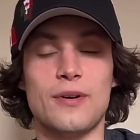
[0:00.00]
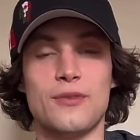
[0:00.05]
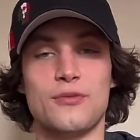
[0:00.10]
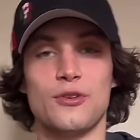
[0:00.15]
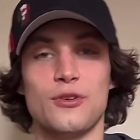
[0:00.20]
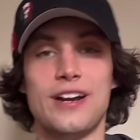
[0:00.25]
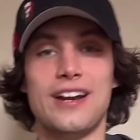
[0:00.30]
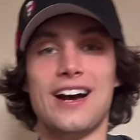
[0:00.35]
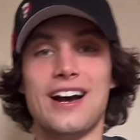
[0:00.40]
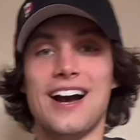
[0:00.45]
I'm
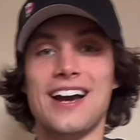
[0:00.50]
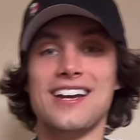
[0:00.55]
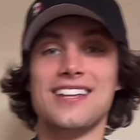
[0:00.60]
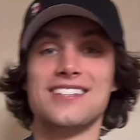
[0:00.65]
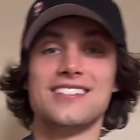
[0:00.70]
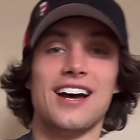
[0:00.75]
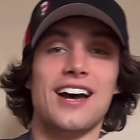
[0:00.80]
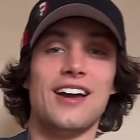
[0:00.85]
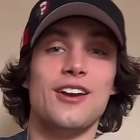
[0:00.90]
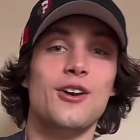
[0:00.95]
afraid of
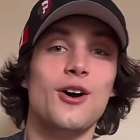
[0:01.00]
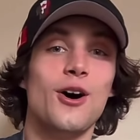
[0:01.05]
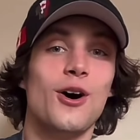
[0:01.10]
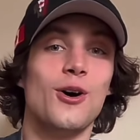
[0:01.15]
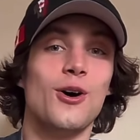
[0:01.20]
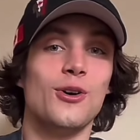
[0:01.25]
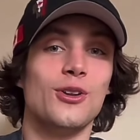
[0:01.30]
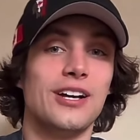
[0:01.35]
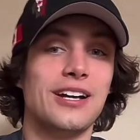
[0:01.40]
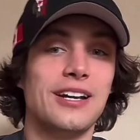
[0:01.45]
heights. I
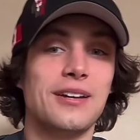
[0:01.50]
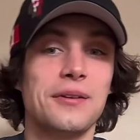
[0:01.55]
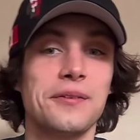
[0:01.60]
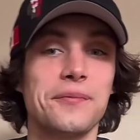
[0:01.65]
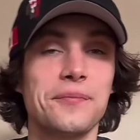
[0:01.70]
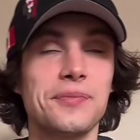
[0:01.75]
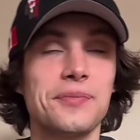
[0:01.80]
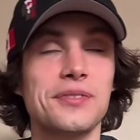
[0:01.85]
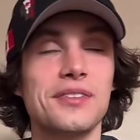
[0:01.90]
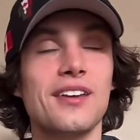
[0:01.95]
know,
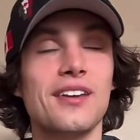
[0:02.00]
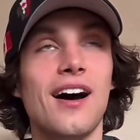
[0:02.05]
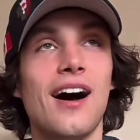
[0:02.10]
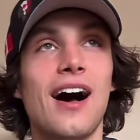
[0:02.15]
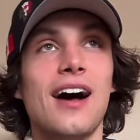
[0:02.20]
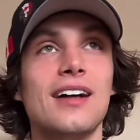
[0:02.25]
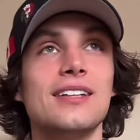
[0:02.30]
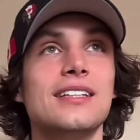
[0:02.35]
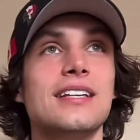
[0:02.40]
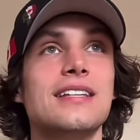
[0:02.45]
like,
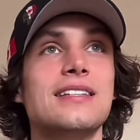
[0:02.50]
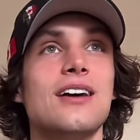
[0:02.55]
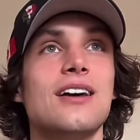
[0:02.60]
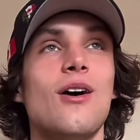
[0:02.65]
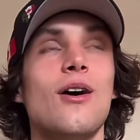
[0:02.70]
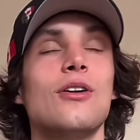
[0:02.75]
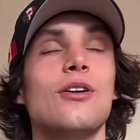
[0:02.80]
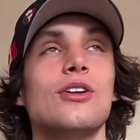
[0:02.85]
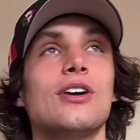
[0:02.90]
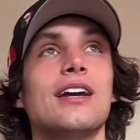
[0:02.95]
this
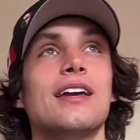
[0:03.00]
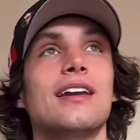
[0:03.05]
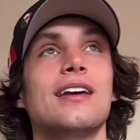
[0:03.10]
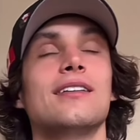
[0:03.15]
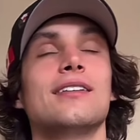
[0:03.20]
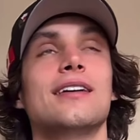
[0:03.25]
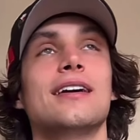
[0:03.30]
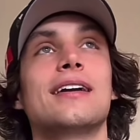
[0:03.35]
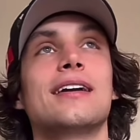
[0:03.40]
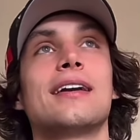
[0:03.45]
is how I look
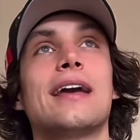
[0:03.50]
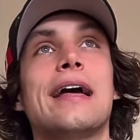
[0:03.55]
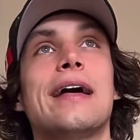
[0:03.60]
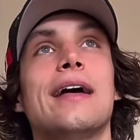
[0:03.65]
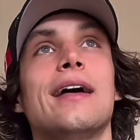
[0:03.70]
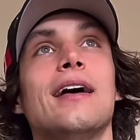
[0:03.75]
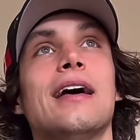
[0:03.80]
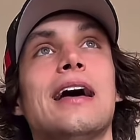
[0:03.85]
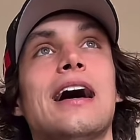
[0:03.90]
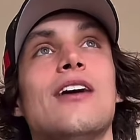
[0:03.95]
at it. Like,
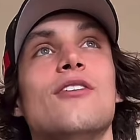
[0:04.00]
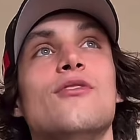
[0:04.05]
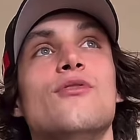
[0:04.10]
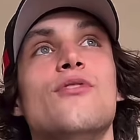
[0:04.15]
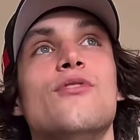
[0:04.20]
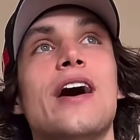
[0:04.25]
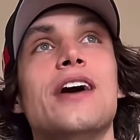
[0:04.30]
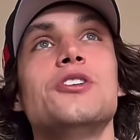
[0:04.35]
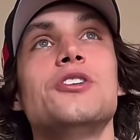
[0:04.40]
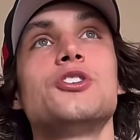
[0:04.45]

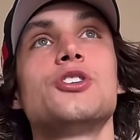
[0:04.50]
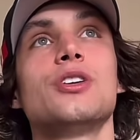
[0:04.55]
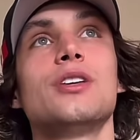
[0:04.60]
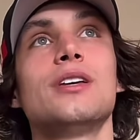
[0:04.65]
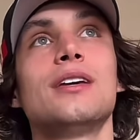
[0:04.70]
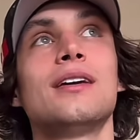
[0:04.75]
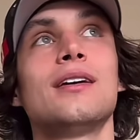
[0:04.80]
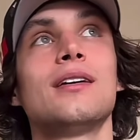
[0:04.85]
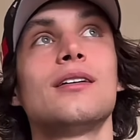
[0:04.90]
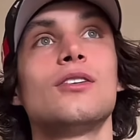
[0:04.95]

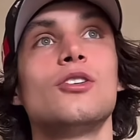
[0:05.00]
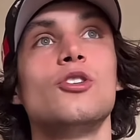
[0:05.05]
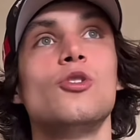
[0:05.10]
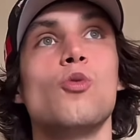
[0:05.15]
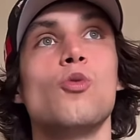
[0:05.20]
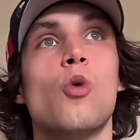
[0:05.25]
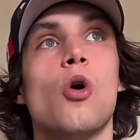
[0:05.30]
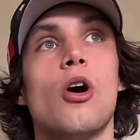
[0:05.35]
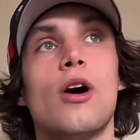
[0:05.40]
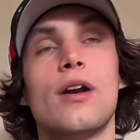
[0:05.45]
eventually
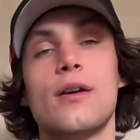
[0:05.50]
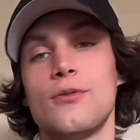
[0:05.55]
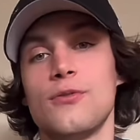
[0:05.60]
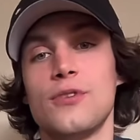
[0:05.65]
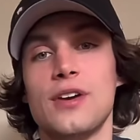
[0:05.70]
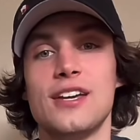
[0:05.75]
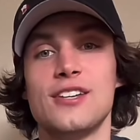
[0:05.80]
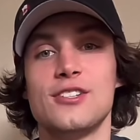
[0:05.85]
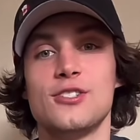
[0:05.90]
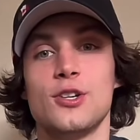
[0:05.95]
you
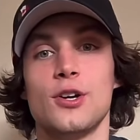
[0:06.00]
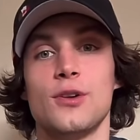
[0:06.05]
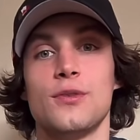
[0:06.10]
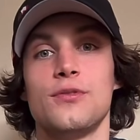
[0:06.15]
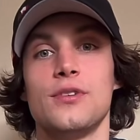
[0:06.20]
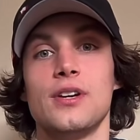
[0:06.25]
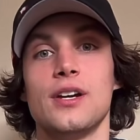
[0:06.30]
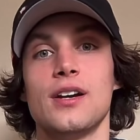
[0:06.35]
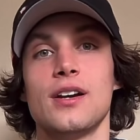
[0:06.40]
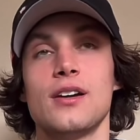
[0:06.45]
want to face
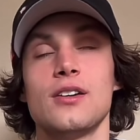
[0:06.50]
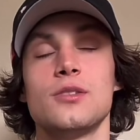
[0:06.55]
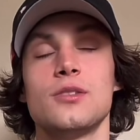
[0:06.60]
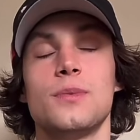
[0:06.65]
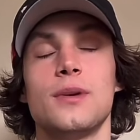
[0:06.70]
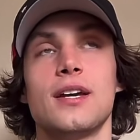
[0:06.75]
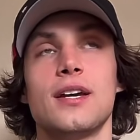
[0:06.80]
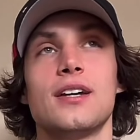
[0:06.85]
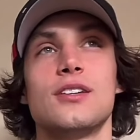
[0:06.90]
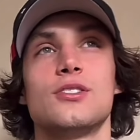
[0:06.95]
your
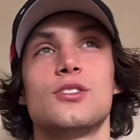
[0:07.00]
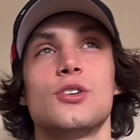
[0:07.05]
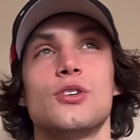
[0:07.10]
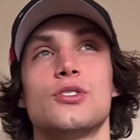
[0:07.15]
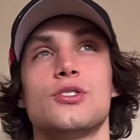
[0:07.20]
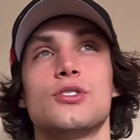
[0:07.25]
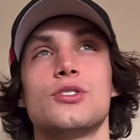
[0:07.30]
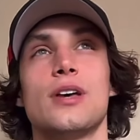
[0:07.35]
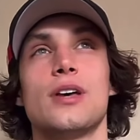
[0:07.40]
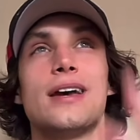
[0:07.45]
fears because
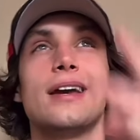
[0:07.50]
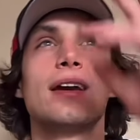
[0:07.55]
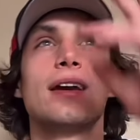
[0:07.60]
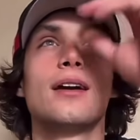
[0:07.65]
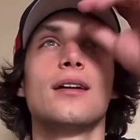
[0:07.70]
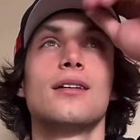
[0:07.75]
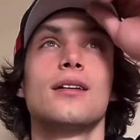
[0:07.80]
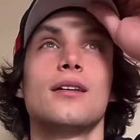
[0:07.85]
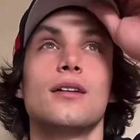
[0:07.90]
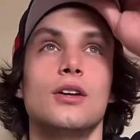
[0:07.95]
there's
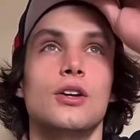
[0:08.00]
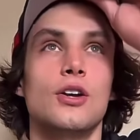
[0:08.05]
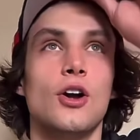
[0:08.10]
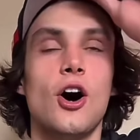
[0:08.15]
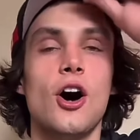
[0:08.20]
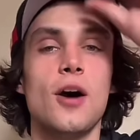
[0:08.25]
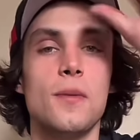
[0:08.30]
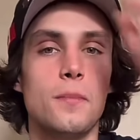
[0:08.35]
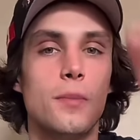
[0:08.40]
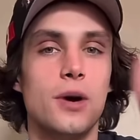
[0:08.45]
like
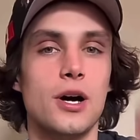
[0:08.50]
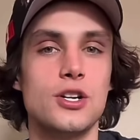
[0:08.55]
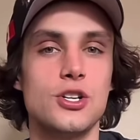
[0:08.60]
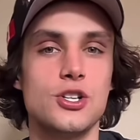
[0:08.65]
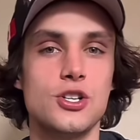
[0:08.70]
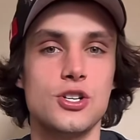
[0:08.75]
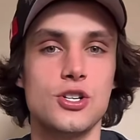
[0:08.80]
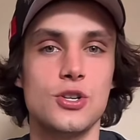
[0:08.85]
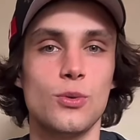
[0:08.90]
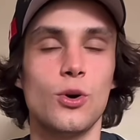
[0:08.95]
not
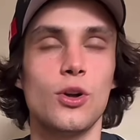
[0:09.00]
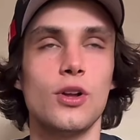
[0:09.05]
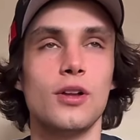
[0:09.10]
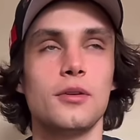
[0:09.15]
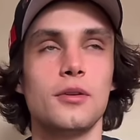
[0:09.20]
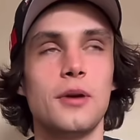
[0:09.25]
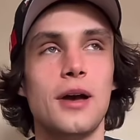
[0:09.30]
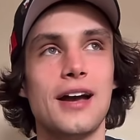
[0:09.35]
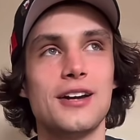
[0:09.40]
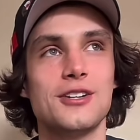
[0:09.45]
much.
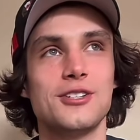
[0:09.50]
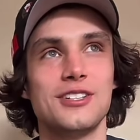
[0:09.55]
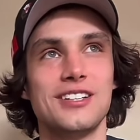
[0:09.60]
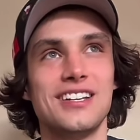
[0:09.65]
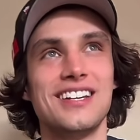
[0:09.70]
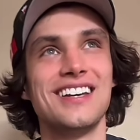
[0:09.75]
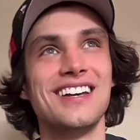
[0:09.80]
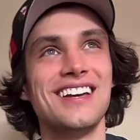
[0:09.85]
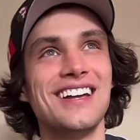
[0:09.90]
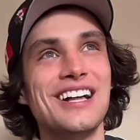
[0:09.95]
Well,
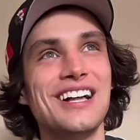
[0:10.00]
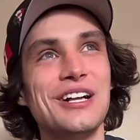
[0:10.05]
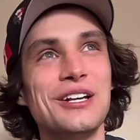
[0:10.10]
actually,